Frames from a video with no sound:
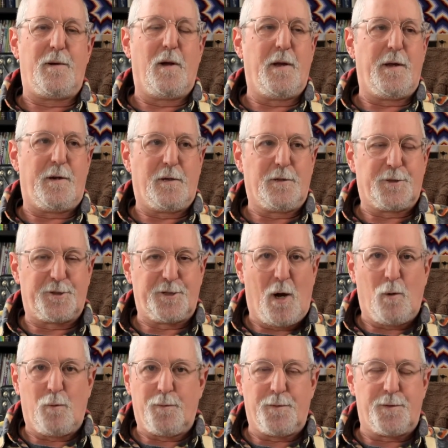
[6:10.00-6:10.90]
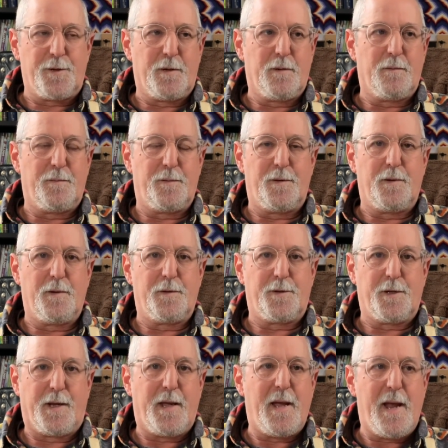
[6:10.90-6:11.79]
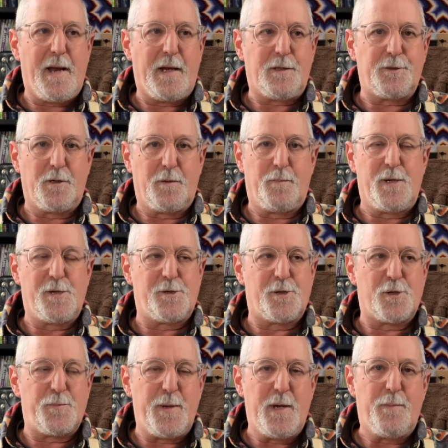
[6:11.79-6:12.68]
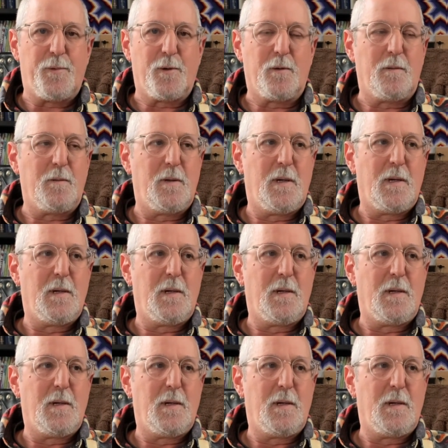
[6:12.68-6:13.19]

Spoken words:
consultant to kings and business people.